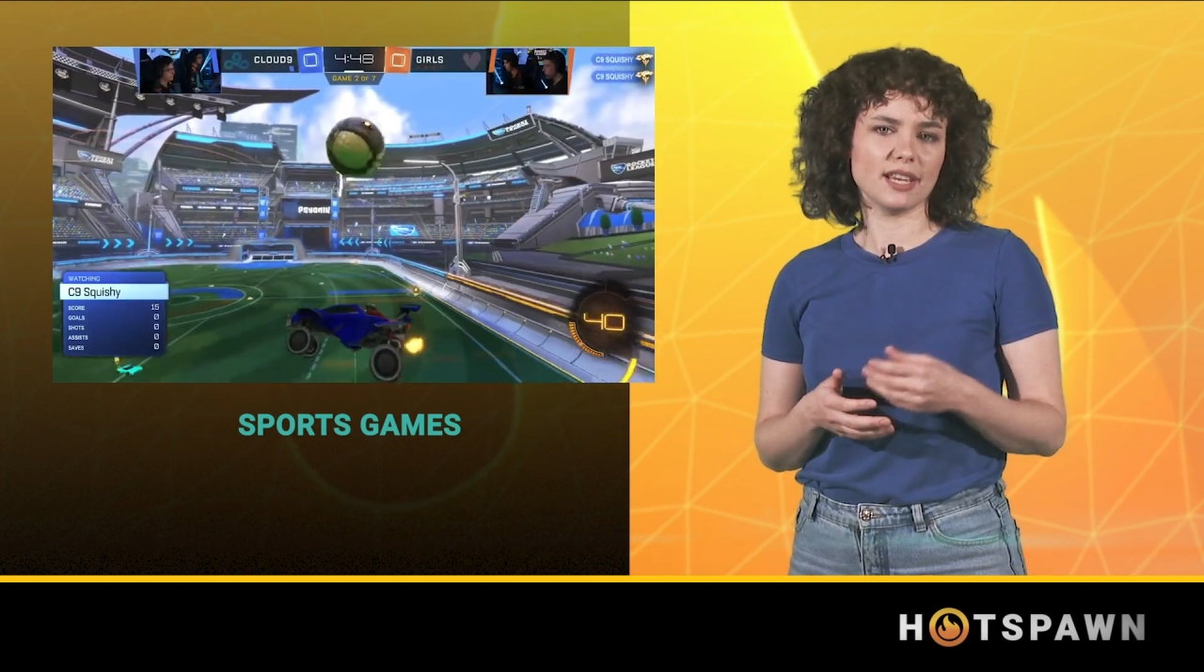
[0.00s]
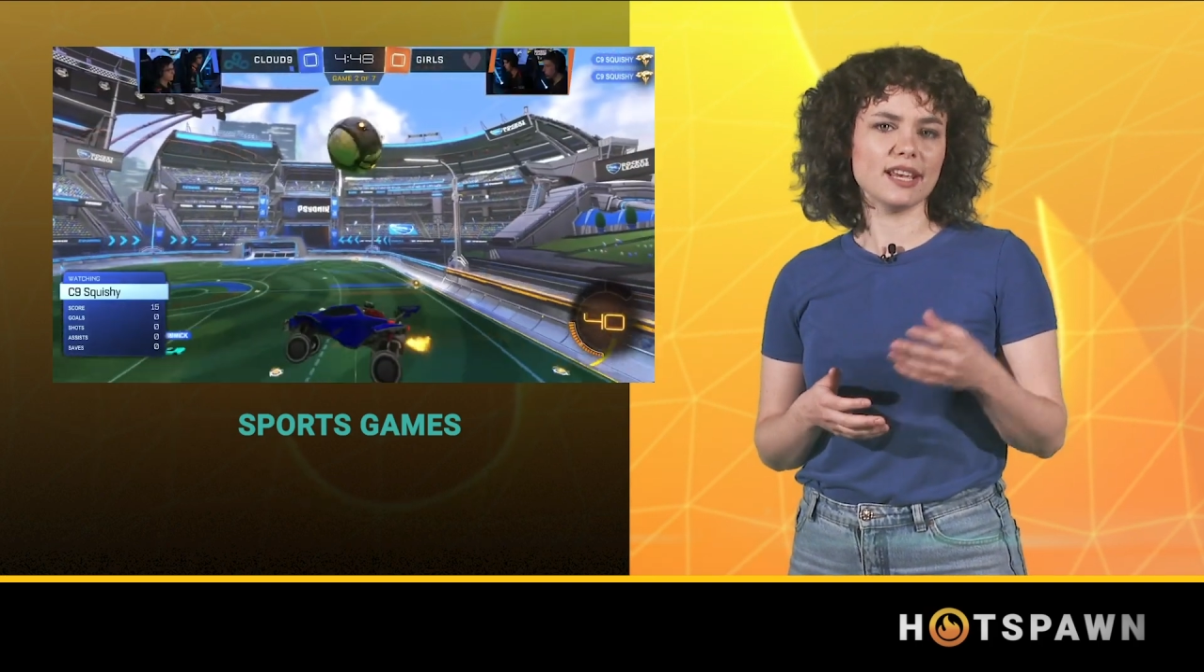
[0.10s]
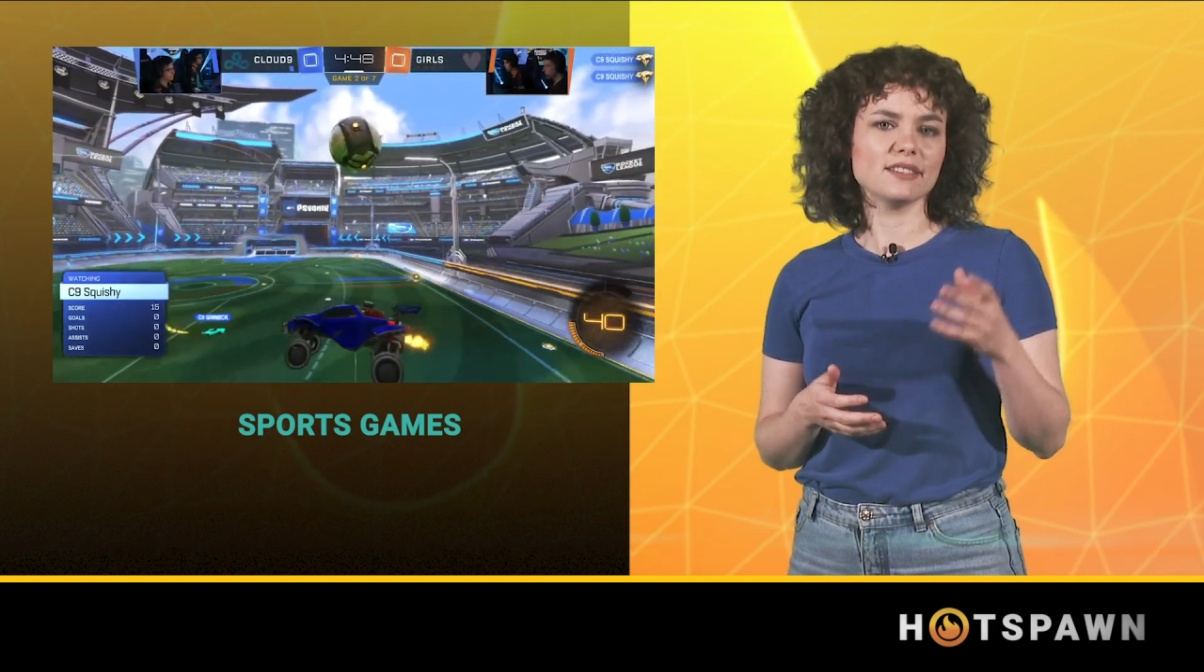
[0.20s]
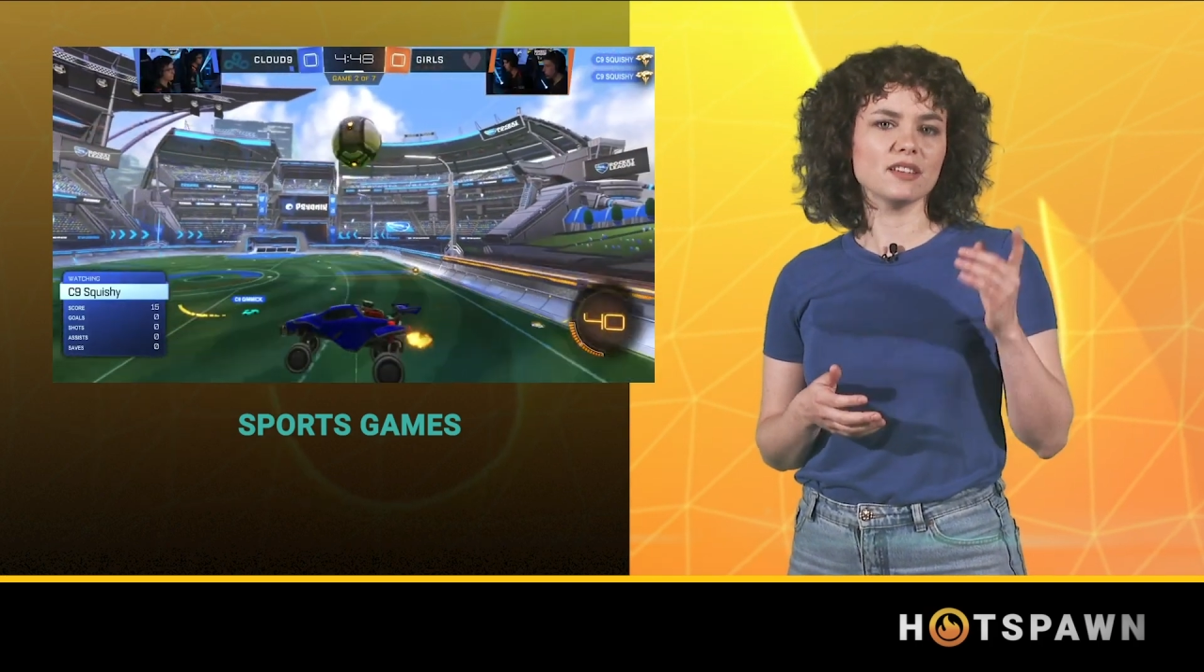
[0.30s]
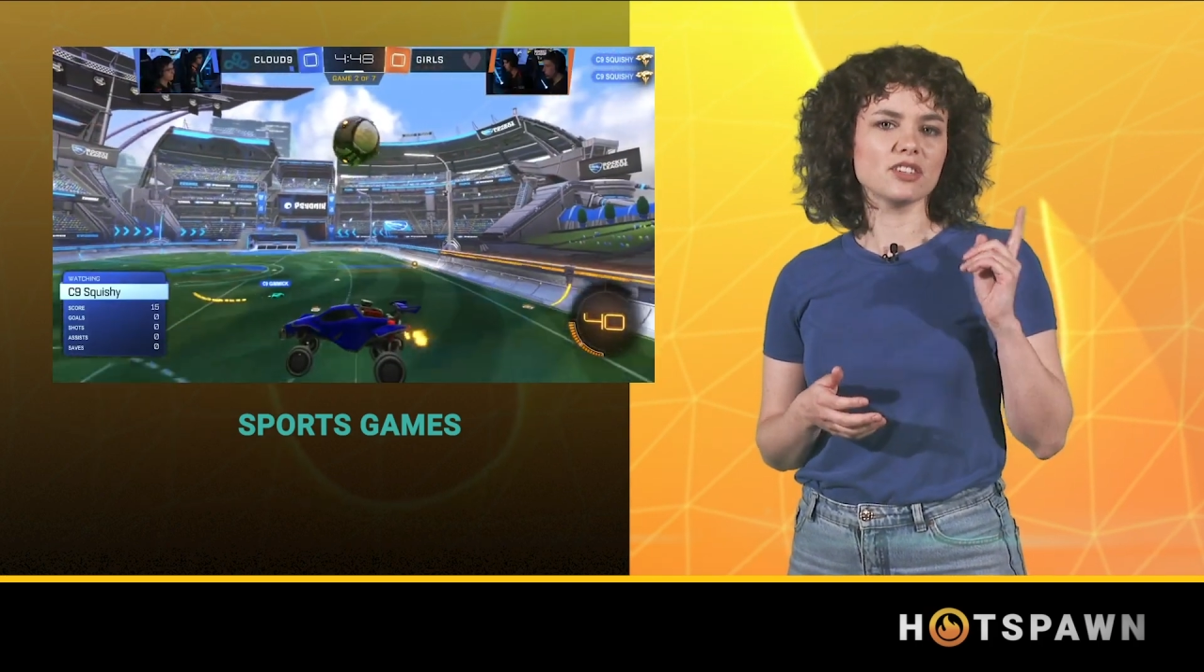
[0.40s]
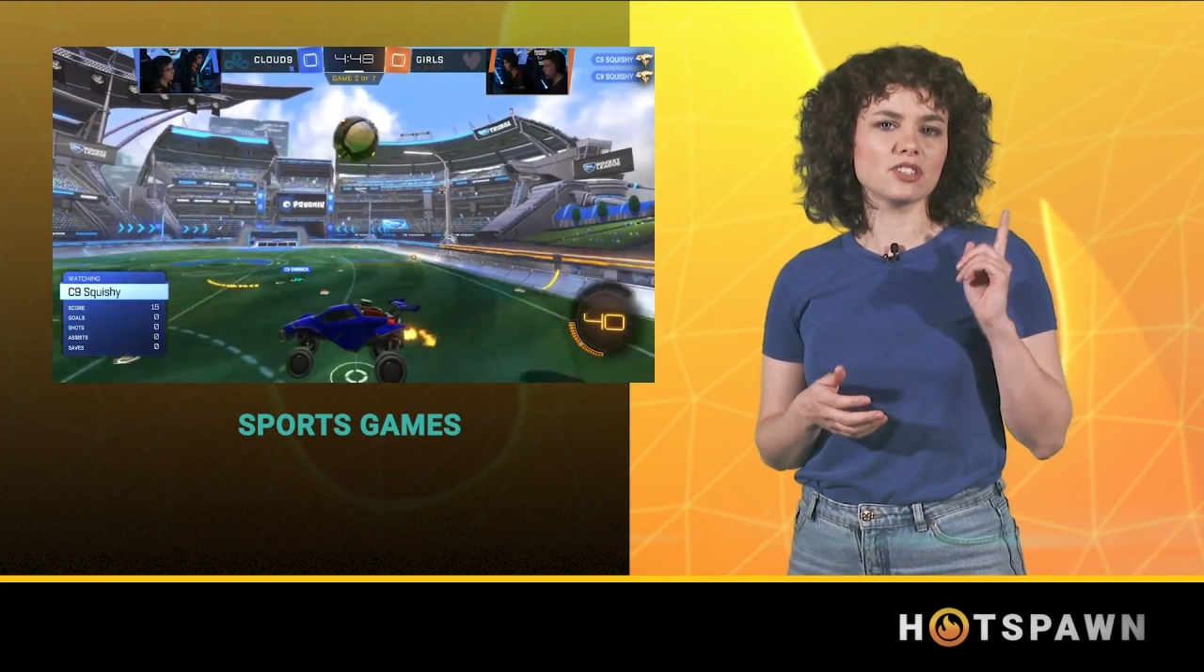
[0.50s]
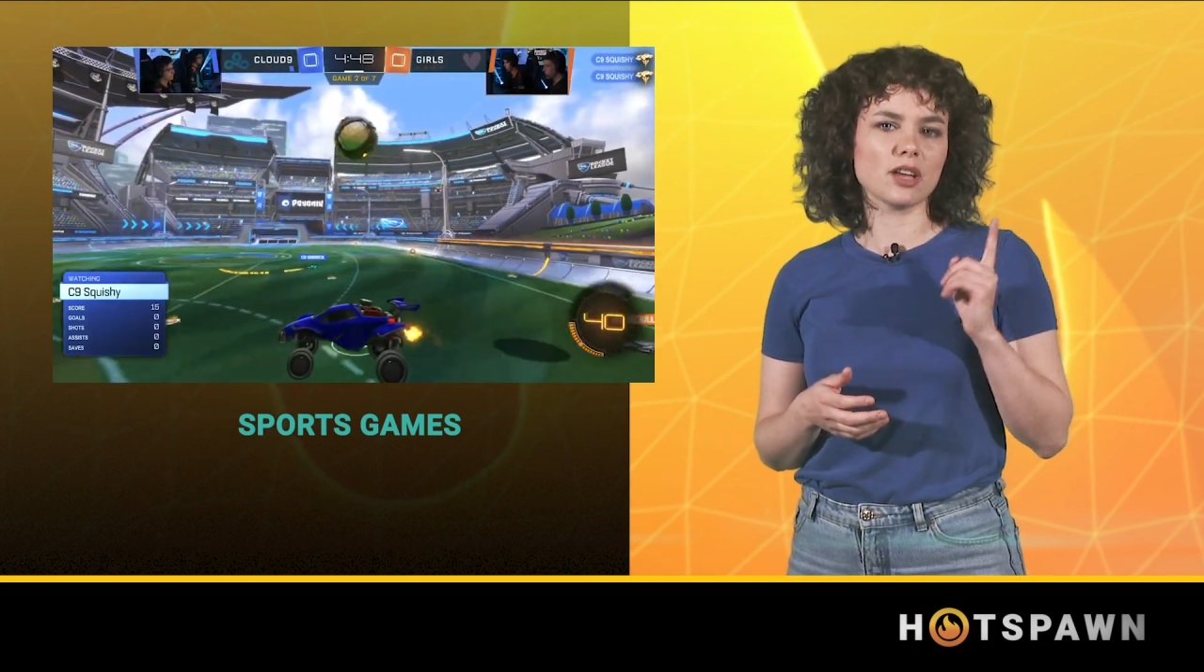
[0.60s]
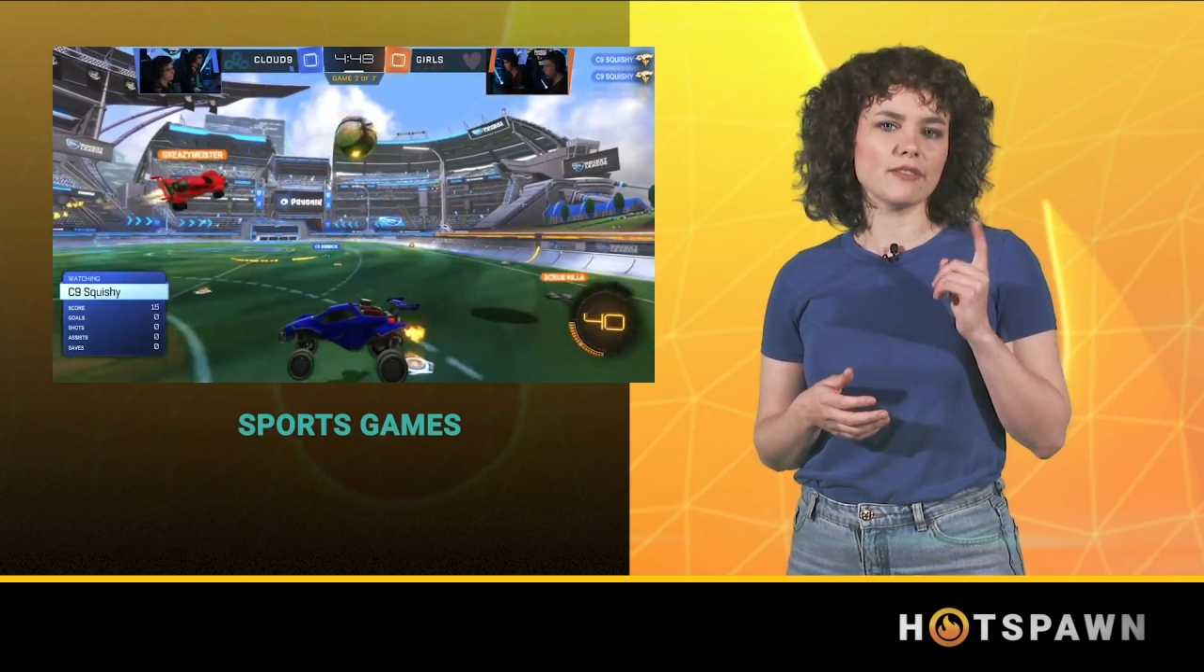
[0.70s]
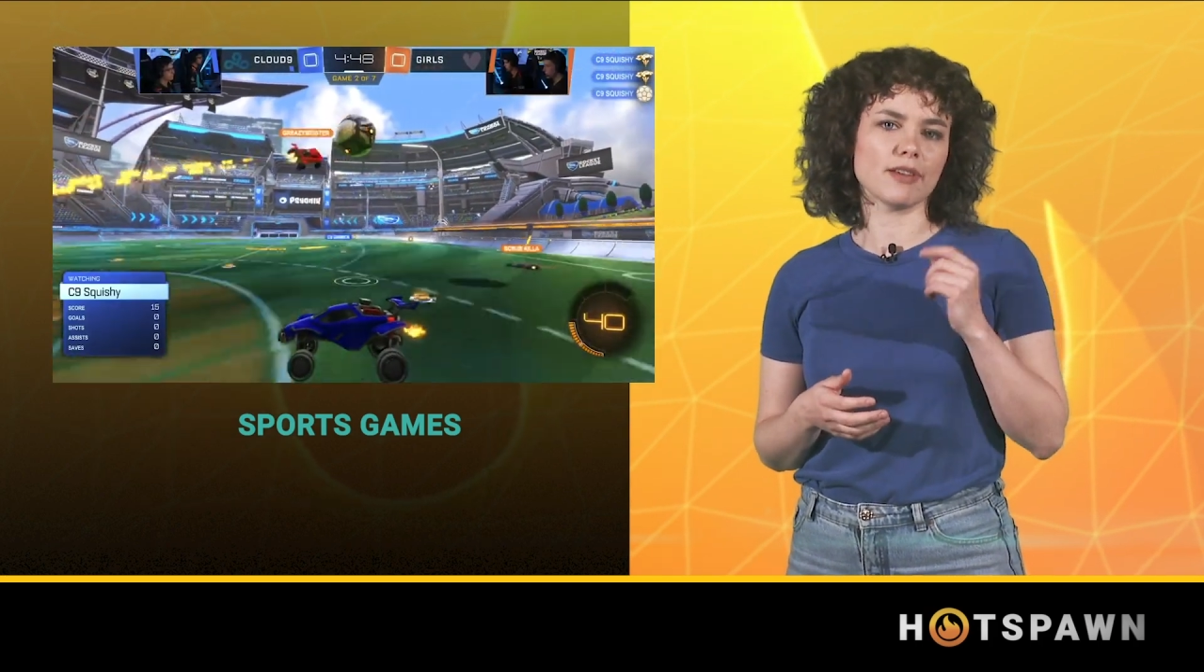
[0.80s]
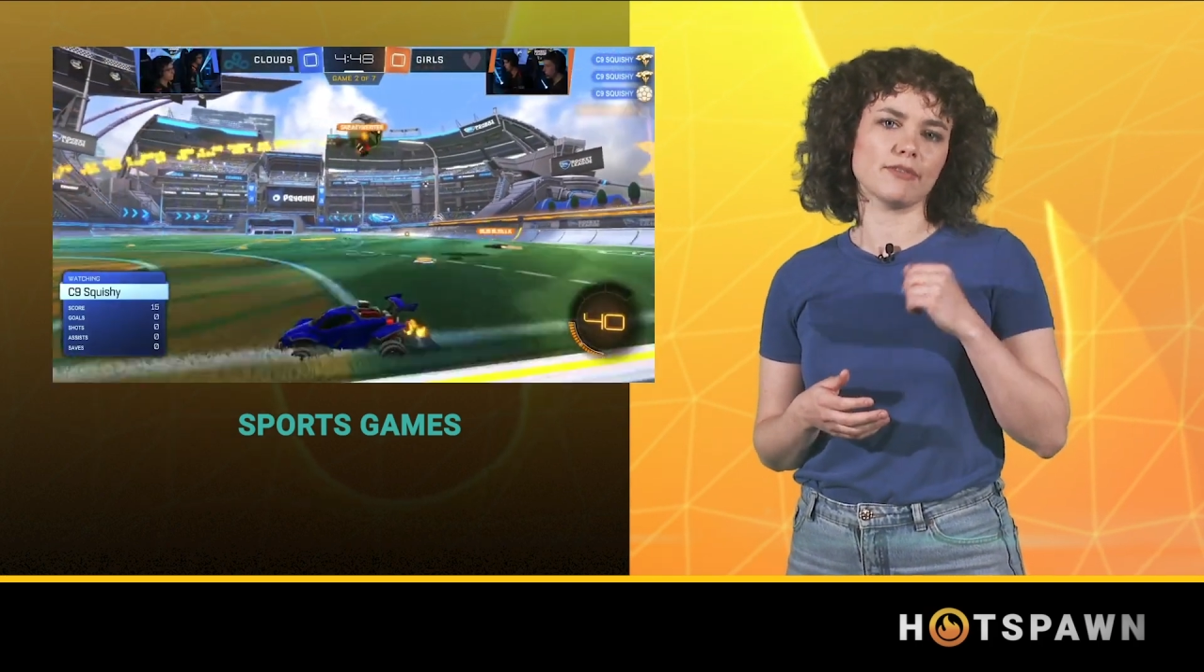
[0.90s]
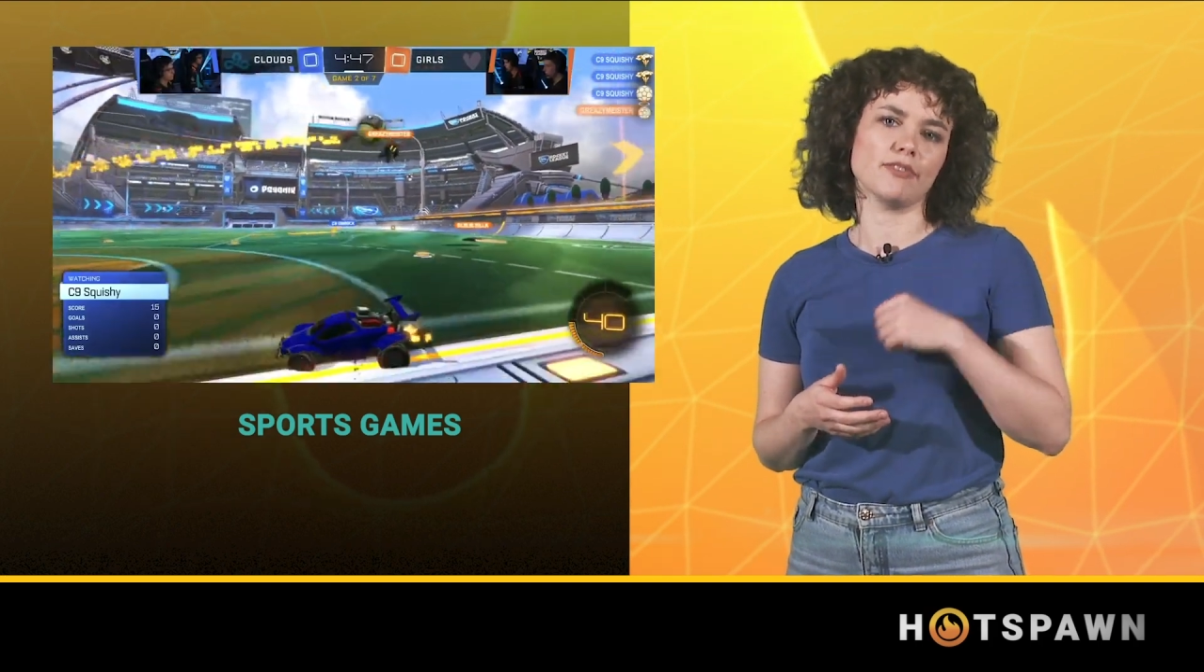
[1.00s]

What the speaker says: isn't a direct